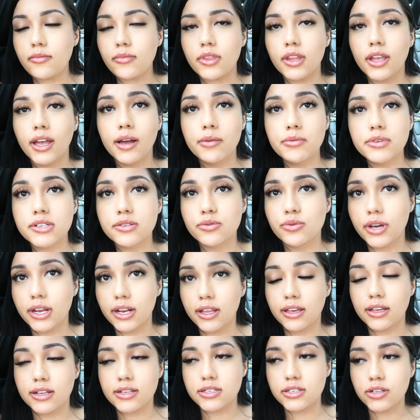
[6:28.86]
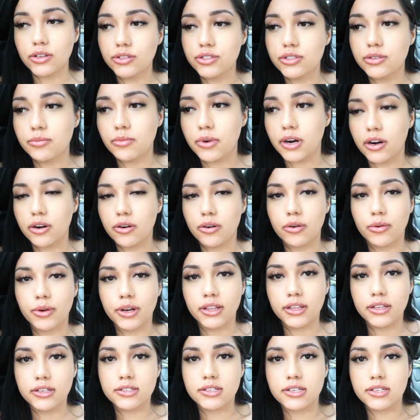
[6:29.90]
I'm just waiting until tomorrow
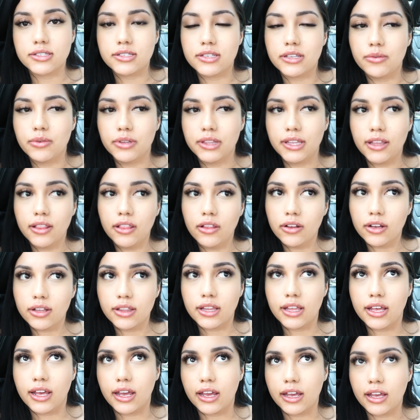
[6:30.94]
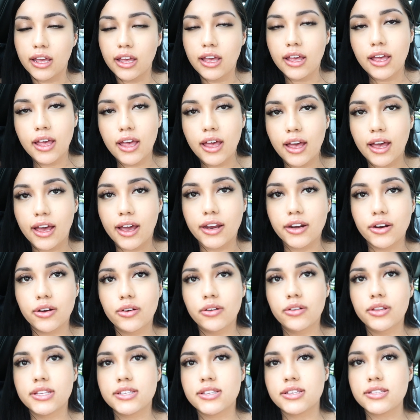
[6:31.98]
really to see what they look like. I
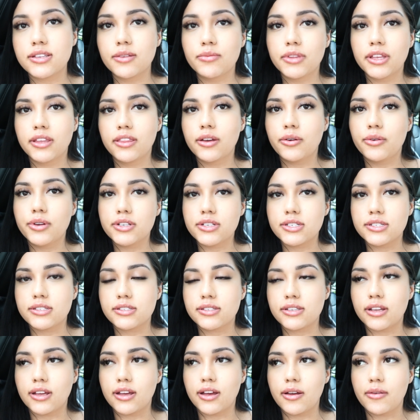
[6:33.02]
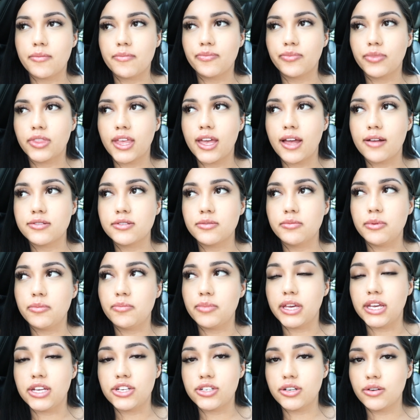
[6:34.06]
know this is something that we just have to be
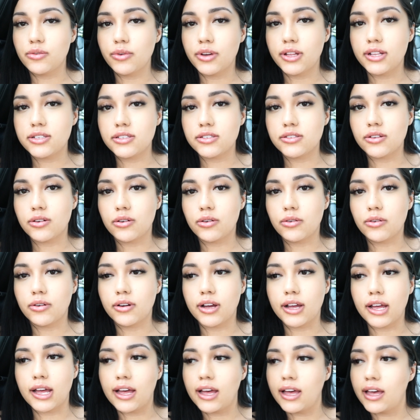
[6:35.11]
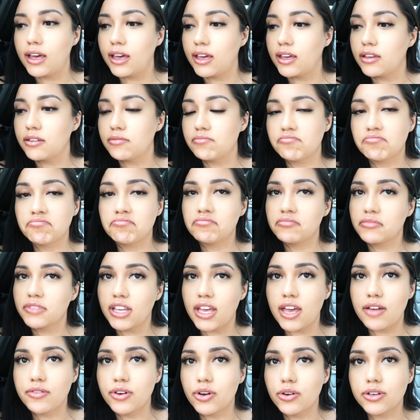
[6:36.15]
patient with, so I
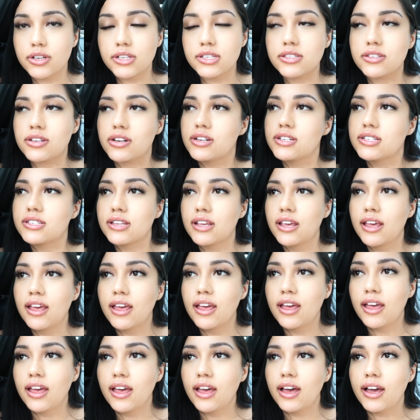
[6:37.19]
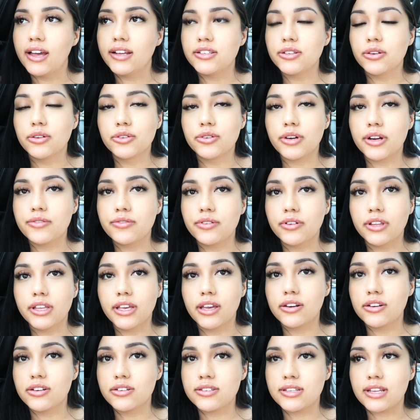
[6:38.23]
have no concerns. I told her I fully
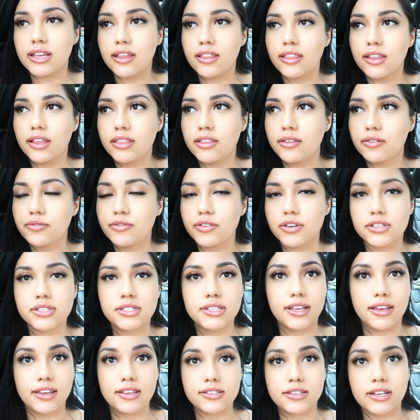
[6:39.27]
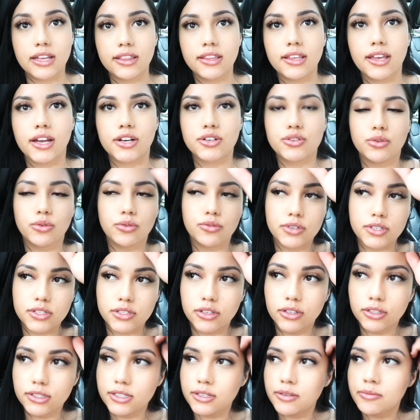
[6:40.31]
understand that the first day is not the actual
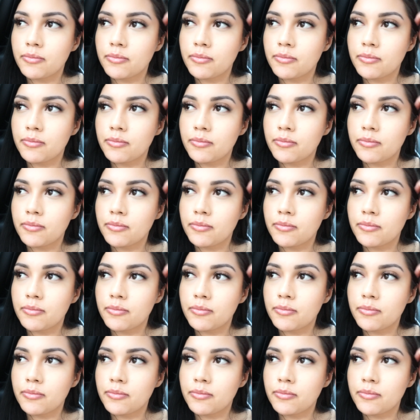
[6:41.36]
result.